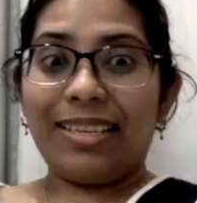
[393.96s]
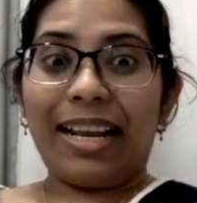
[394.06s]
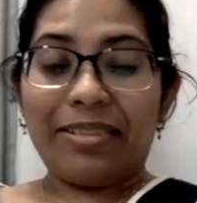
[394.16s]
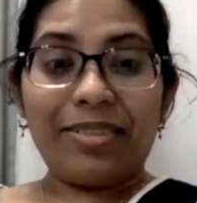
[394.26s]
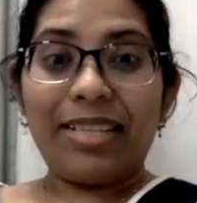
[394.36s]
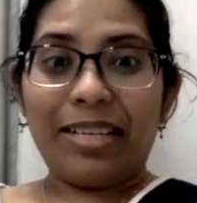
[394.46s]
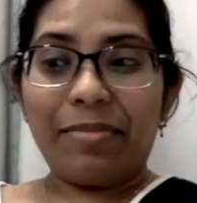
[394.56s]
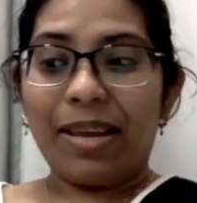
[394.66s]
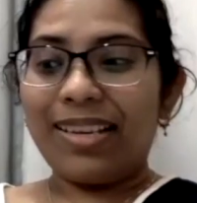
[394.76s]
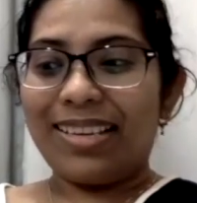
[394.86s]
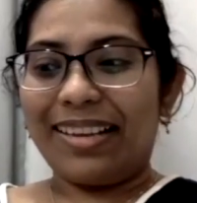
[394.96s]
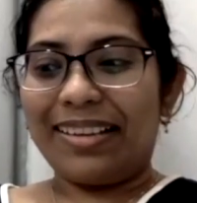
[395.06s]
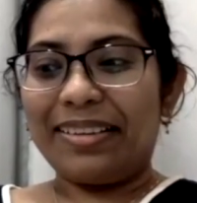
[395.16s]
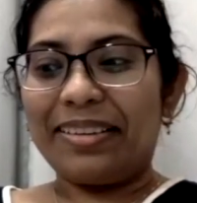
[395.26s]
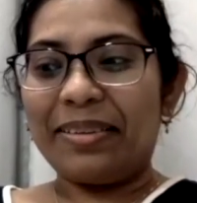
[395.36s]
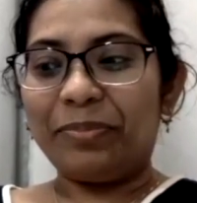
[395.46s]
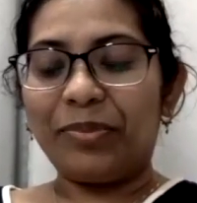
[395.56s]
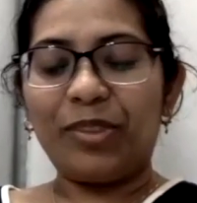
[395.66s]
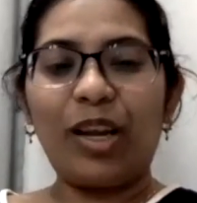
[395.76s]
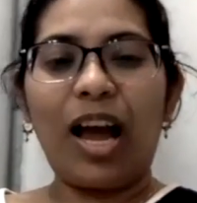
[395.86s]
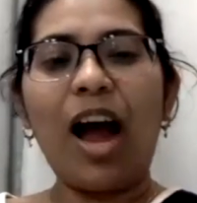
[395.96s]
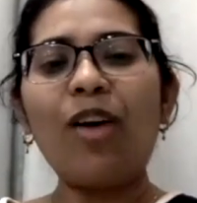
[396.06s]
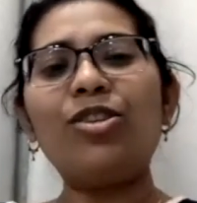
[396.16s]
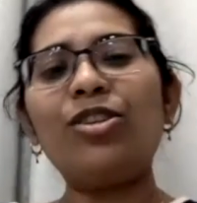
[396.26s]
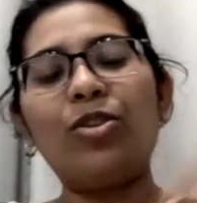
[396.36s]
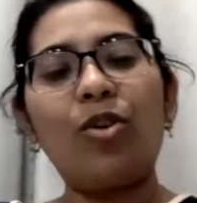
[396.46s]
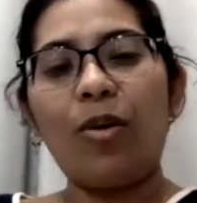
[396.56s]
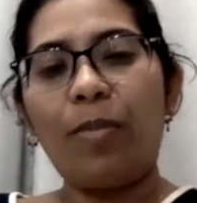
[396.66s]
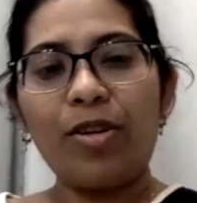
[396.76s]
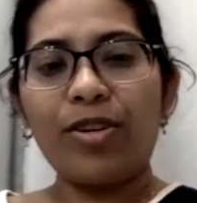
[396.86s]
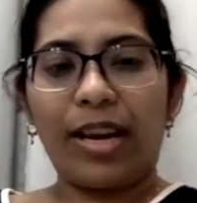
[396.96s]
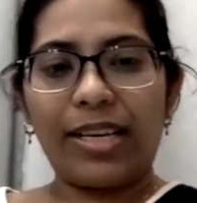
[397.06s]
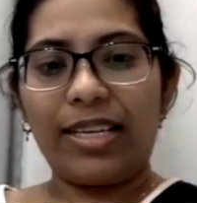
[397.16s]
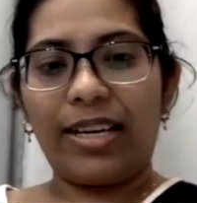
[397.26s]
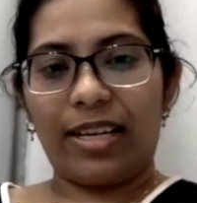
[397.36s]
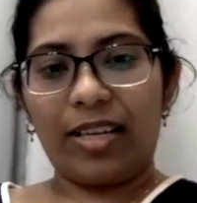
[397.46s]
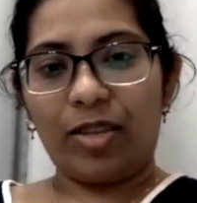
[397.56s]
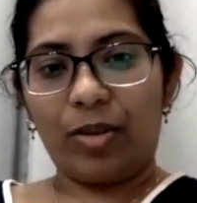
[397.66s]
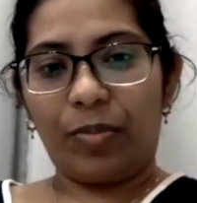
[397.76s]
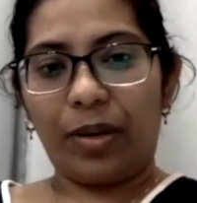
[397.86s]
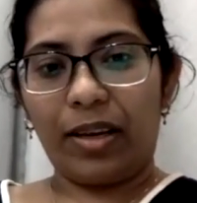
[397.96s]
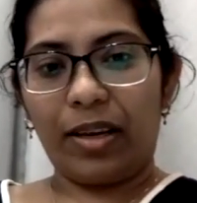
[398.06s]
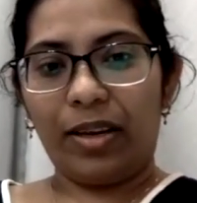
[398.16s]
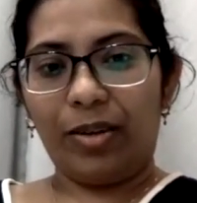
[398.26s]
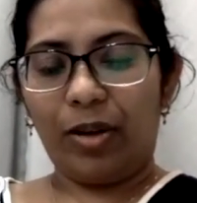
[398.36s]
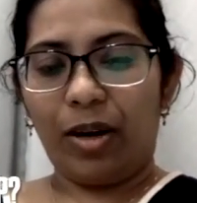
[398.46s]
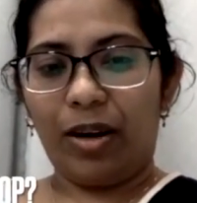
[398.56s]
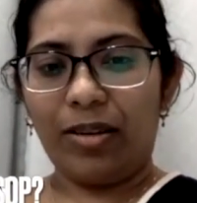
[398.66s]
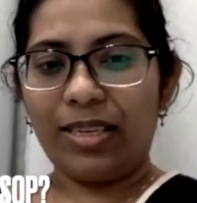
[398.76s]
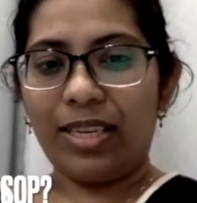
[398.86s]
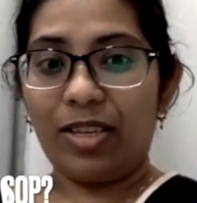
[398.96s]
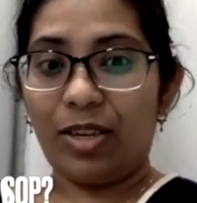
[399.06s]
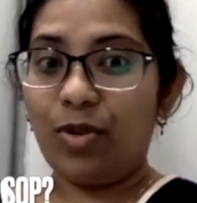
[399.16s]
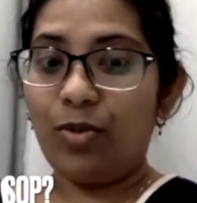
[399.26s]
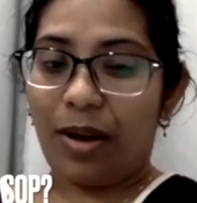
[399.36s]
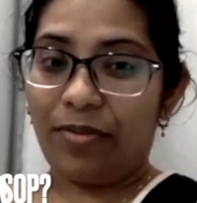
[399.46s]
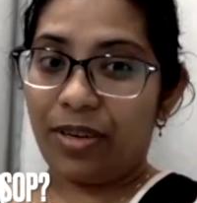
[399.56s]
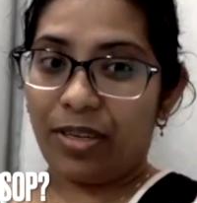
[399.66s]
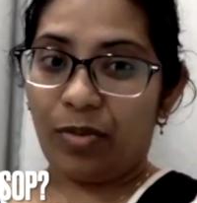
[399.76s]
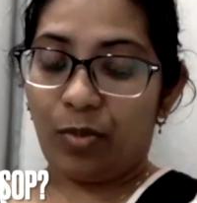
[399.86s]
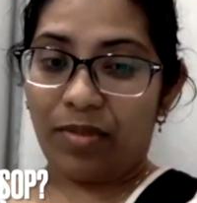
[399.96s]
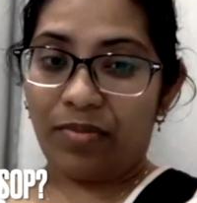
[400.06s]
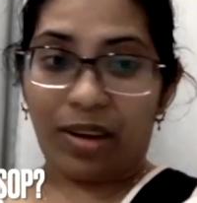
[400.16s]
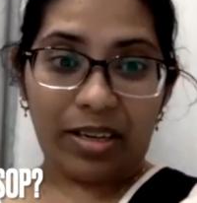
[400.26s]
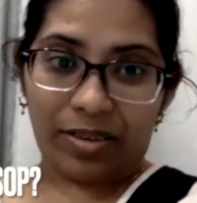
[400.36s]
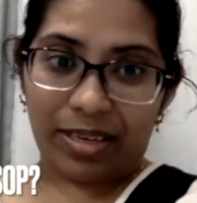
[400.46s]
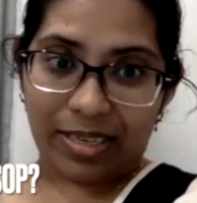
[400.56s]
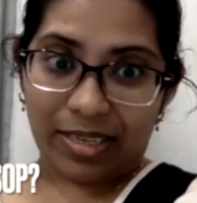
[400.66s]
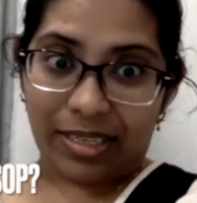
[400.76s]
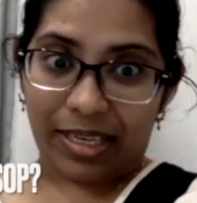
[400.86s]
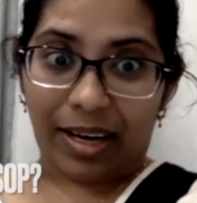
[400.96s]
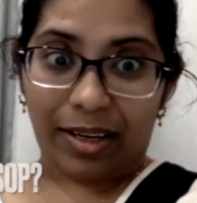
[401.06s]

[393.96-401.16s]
that really makes sense. So, how do you go about writing an SOP? Since you have written one very recently, I